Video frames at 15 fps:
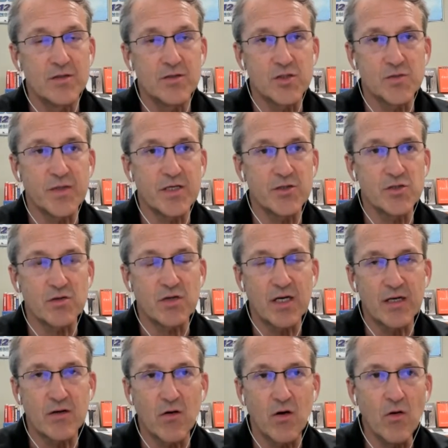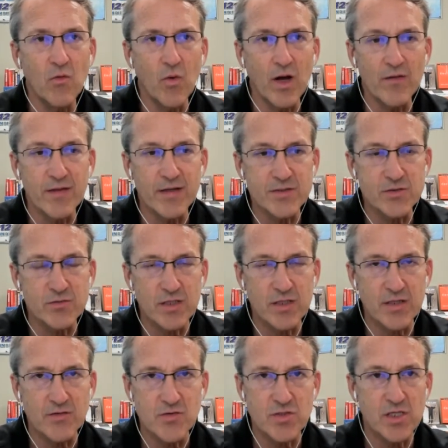uh, just because you kind of go, oh, wow, that's
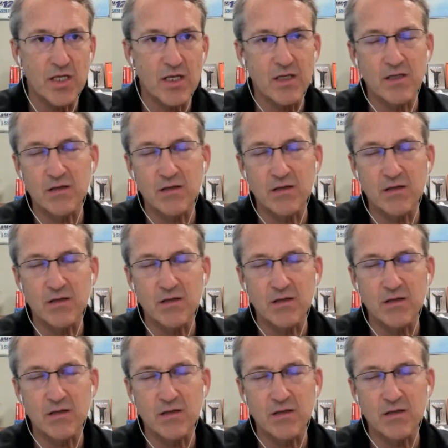really interesting.